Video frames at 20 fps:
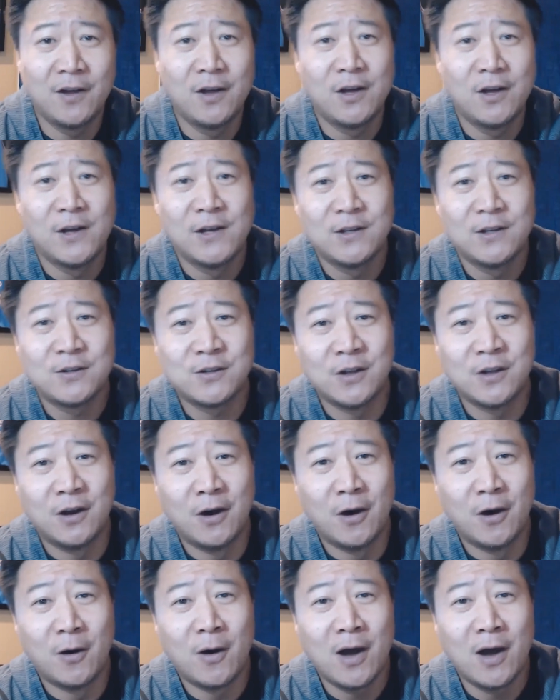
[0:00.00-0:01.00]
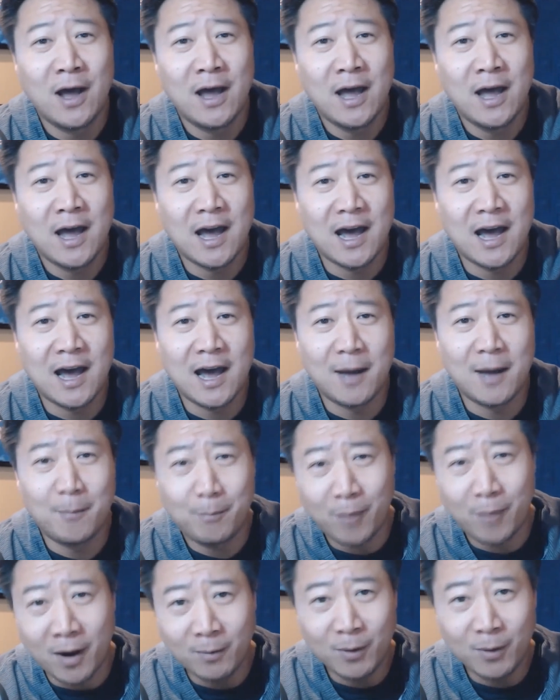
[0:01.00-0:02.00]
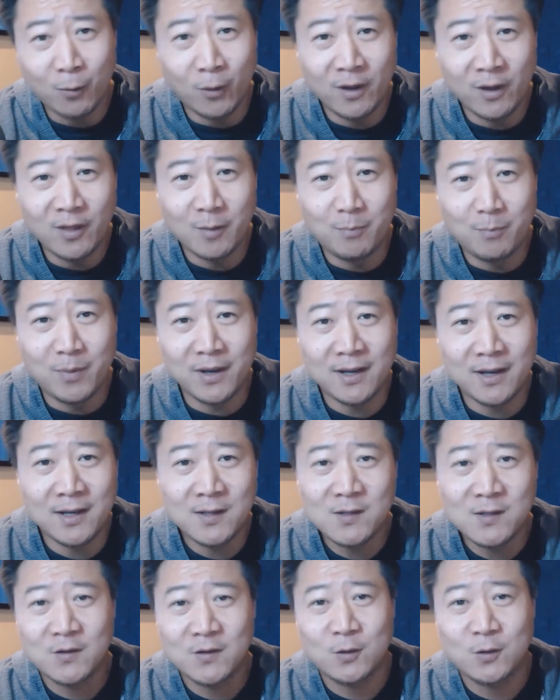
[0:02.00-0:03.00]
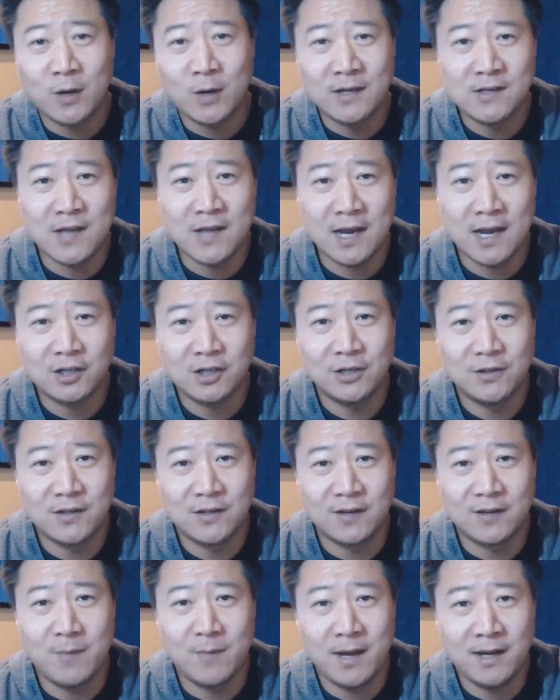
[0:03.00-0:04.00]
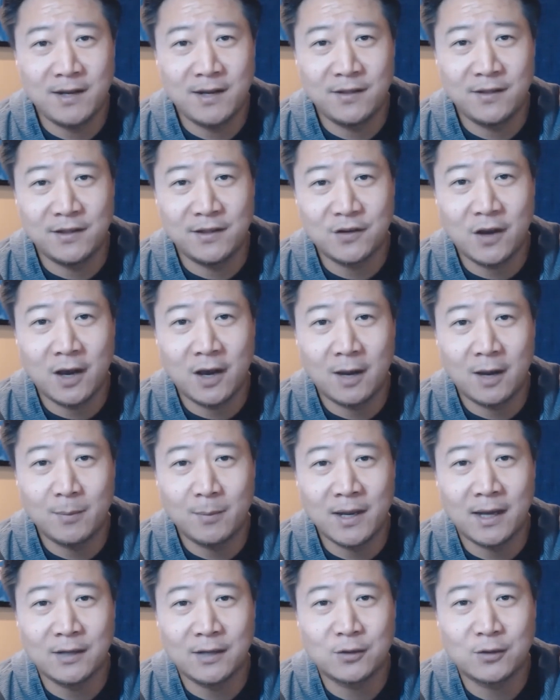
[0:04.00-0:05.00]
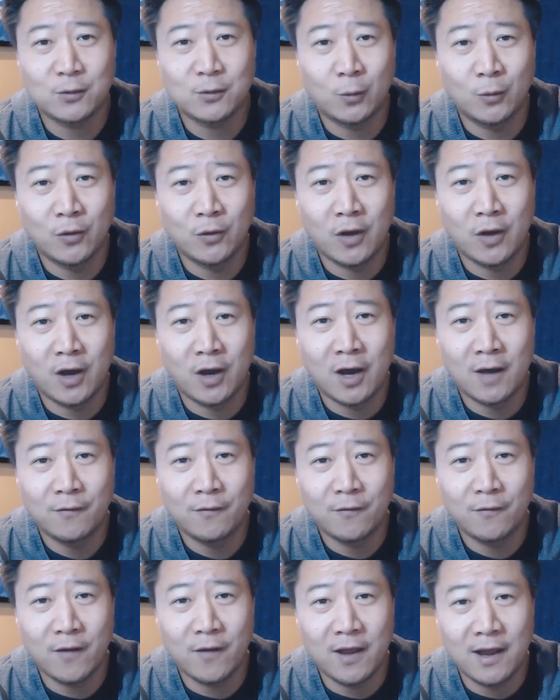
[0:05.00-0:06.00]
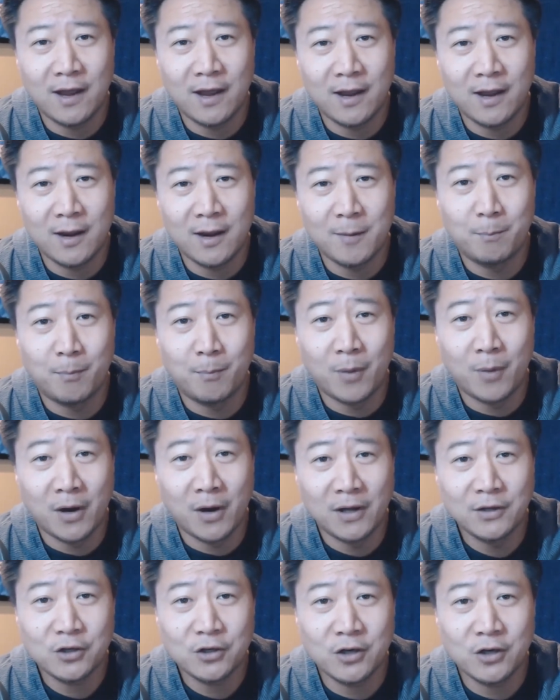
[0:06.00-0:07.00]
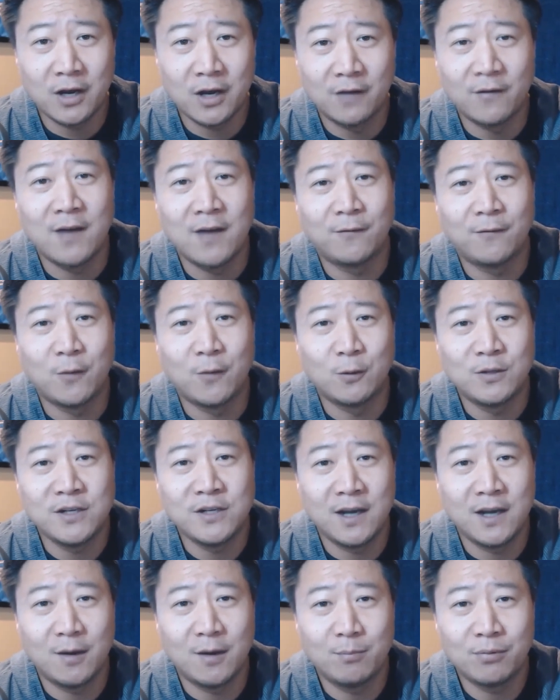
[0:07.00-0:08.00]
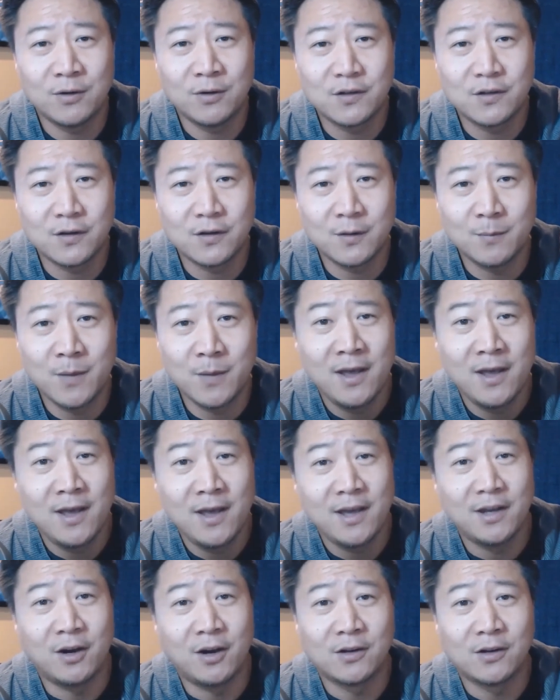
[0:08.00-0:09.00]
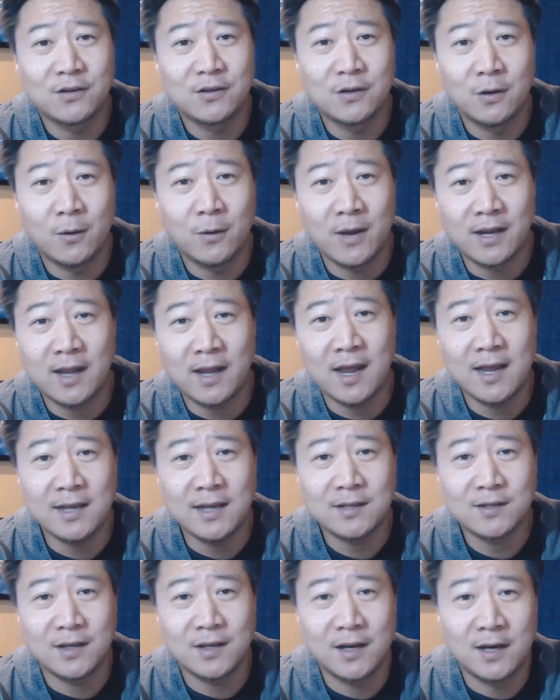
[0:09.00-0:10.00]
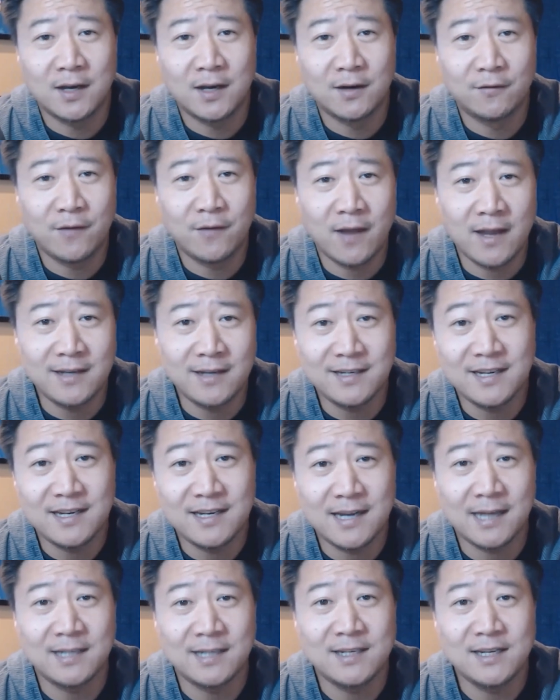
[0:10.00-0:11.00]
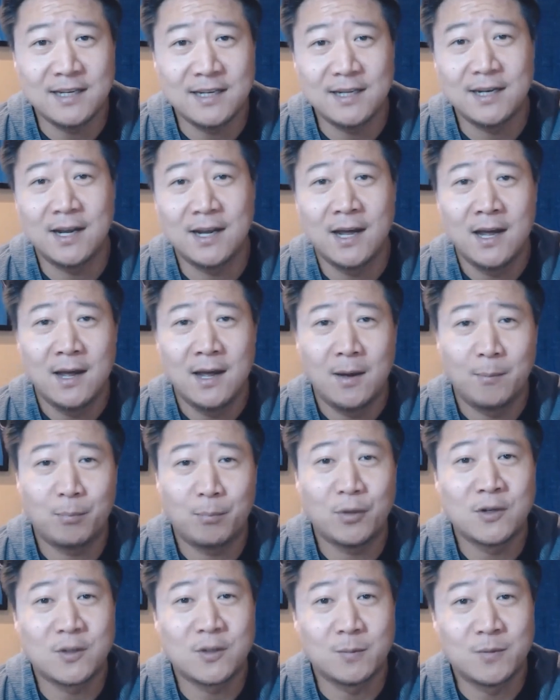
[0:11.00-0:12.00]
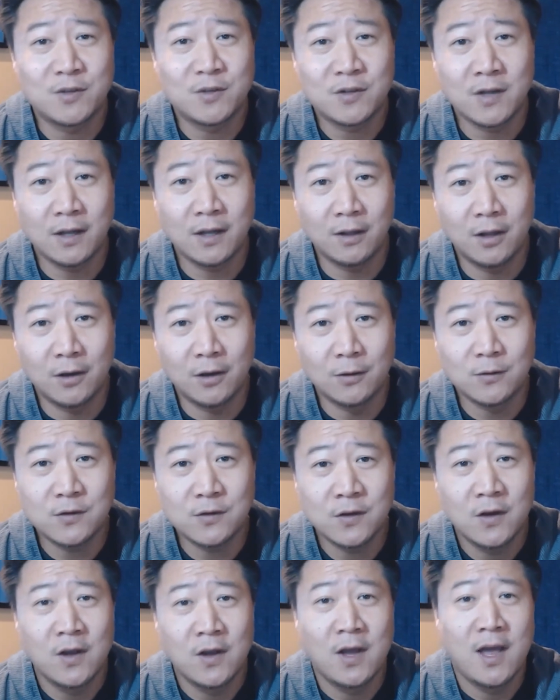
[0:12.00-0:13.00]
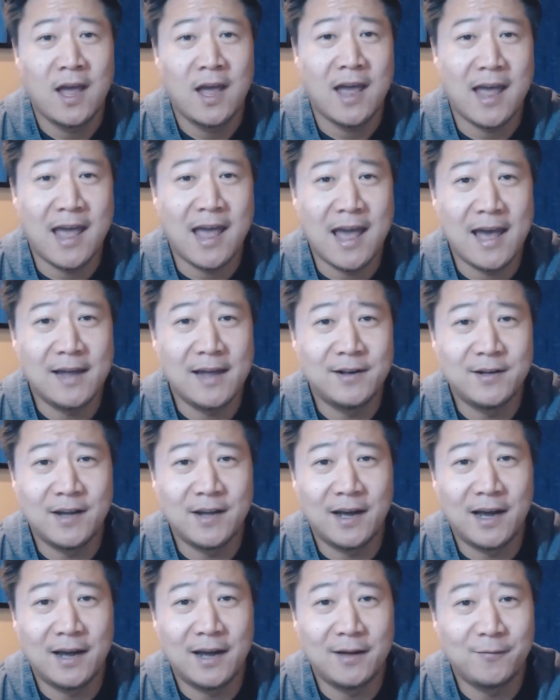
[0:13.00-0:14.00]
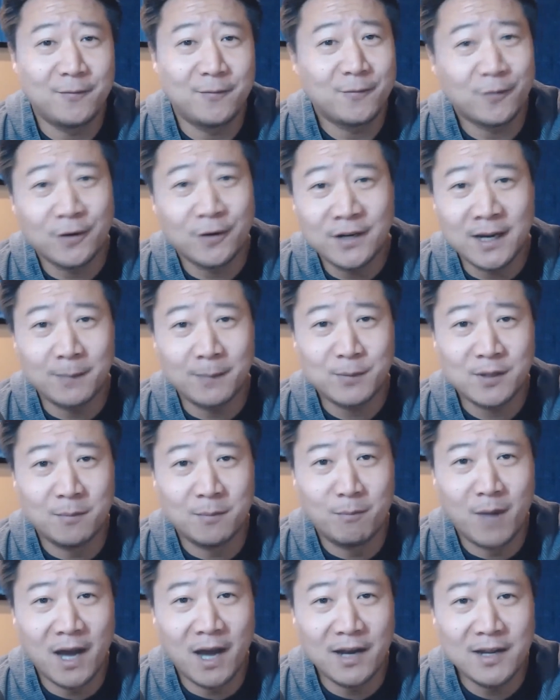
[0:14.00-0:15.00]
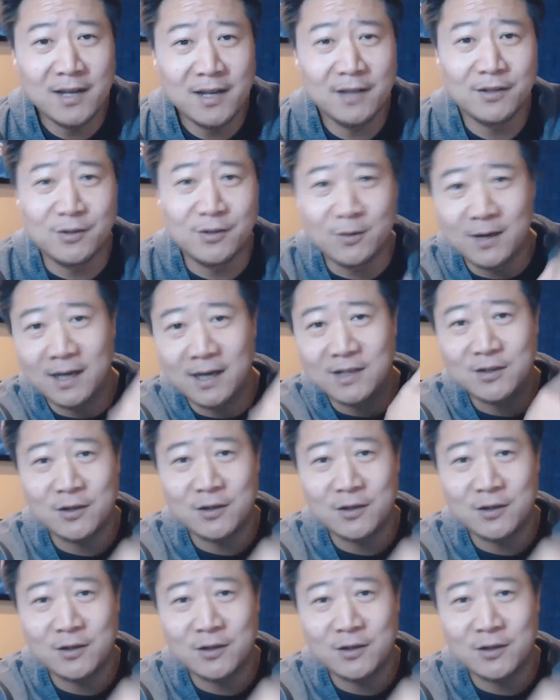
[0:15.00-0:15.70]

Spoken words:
So, probably one of the biggest transactions I've made in this hobby. I sold off a bunch of FOTL Prizm and also a case of 1819 Prizm Cellos, and freed up some money, as you guys saw